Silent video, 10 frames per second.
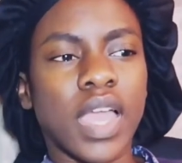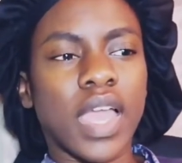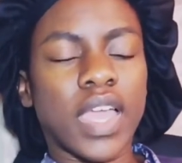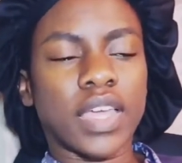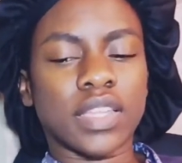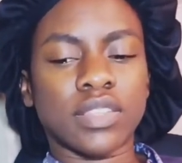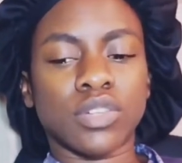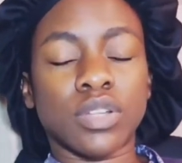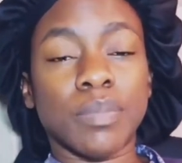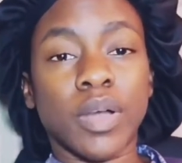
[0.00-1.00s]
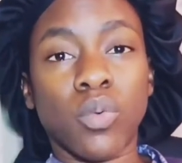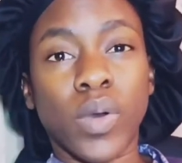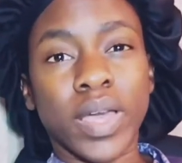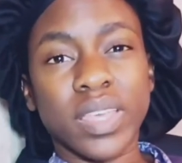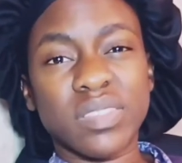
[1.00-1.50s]
And I thought about
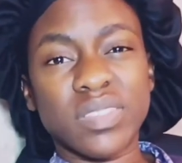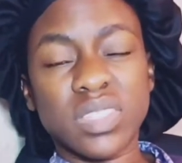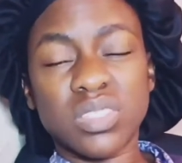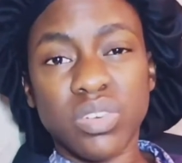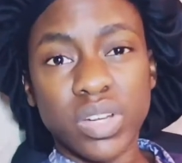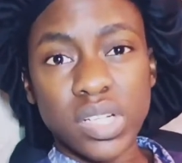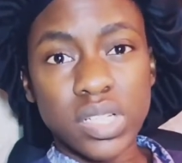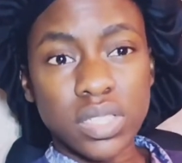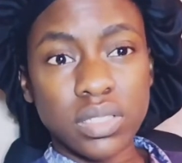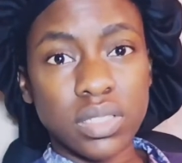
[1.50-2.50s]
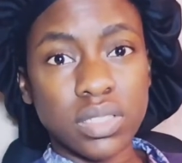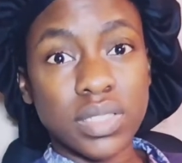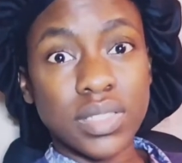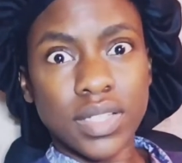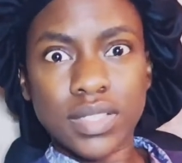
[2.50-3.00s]
why I even started it the
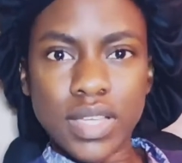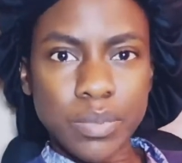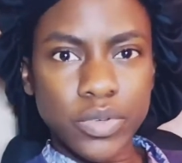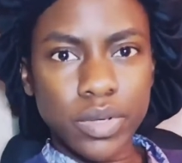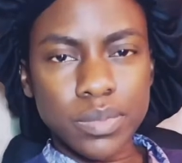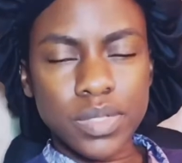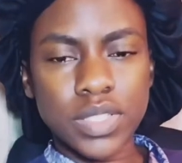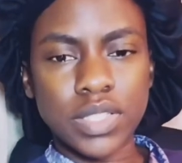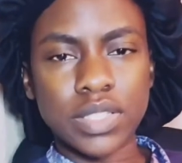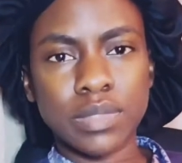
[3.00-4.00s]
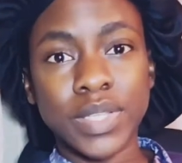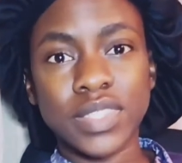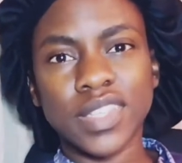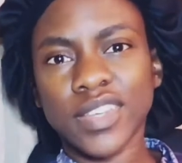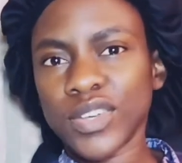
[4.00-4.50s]
second time around, because this is my
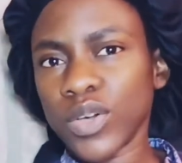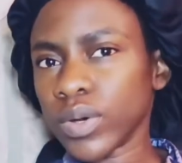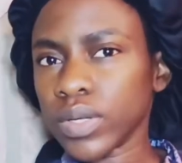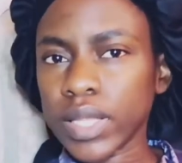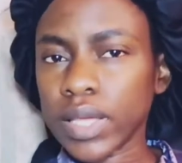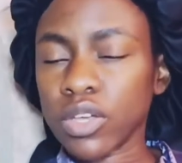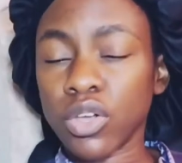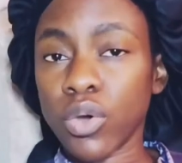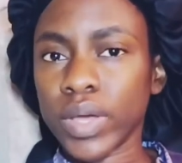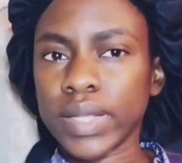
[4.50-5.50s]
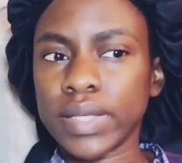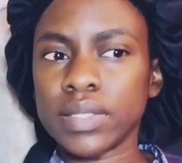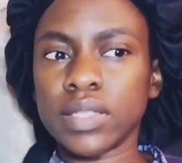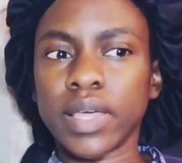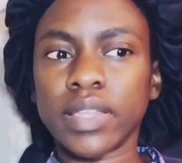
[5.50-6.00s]
second go at
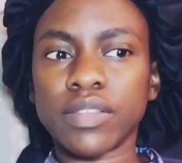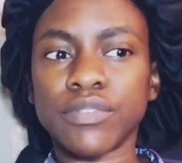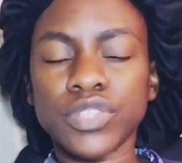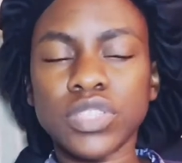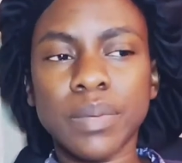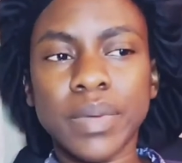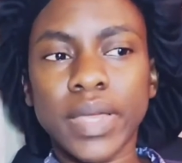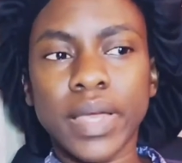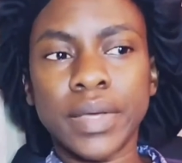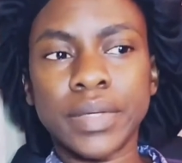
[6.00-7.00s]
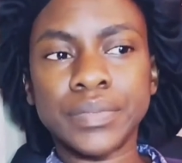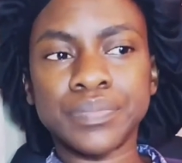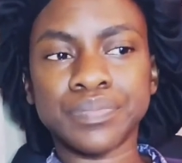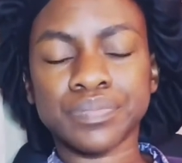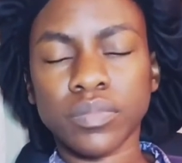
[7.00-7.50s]
it. Like the first time I
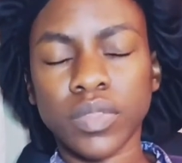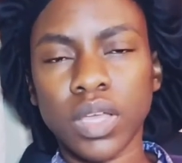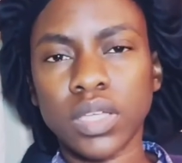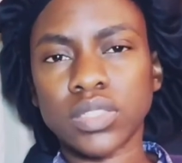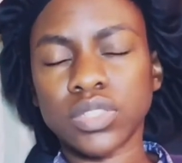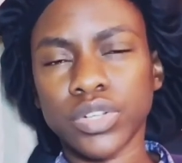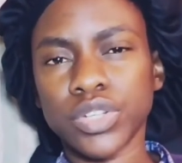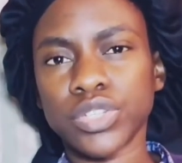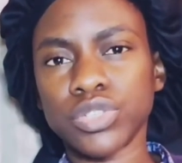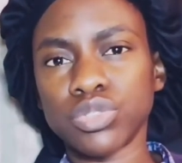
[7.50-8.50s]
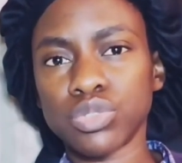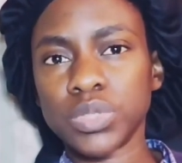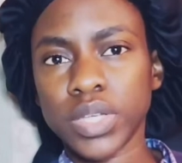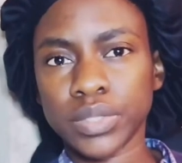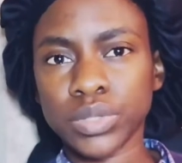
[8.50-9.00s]
started a YouTube
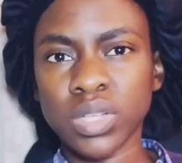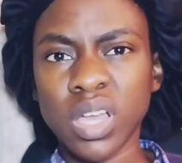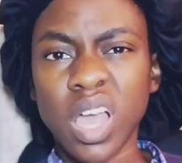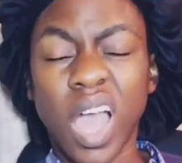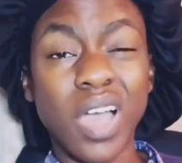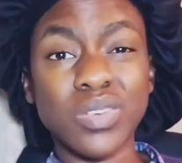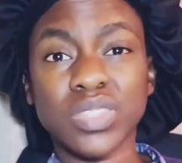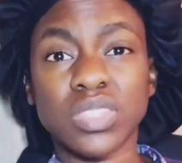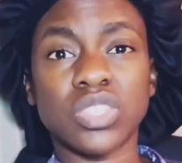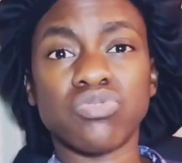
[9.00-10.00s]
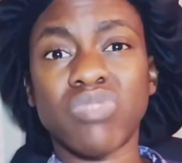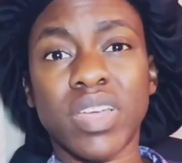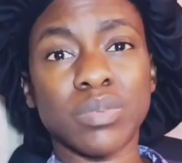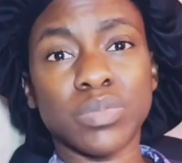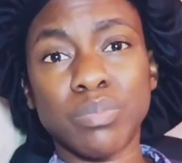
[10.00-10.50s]
channel, I was just
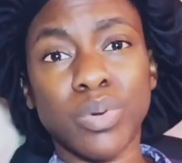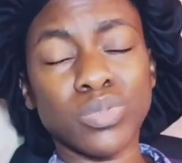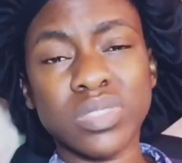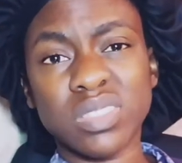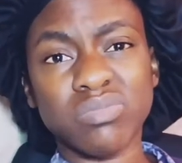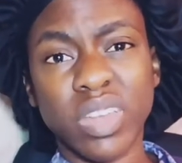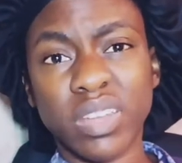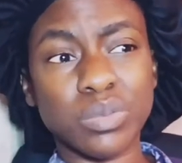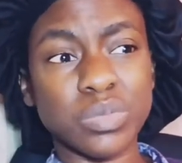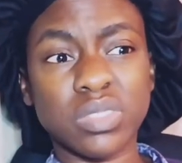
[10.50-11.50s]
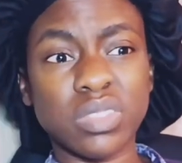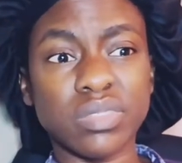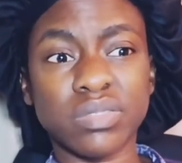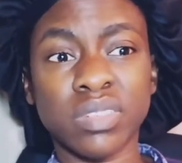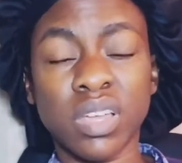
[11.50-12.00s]
randomly posting random stuff,
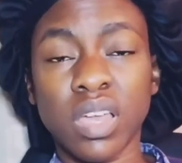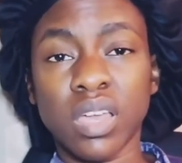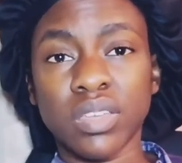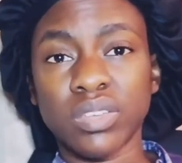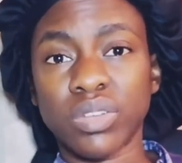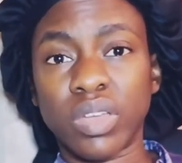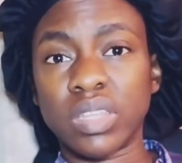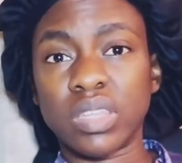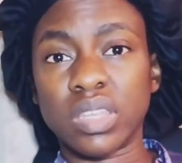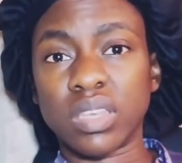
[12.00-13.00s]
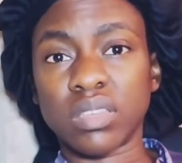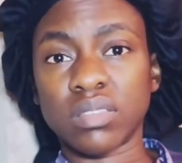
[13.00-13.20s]
you know, anything.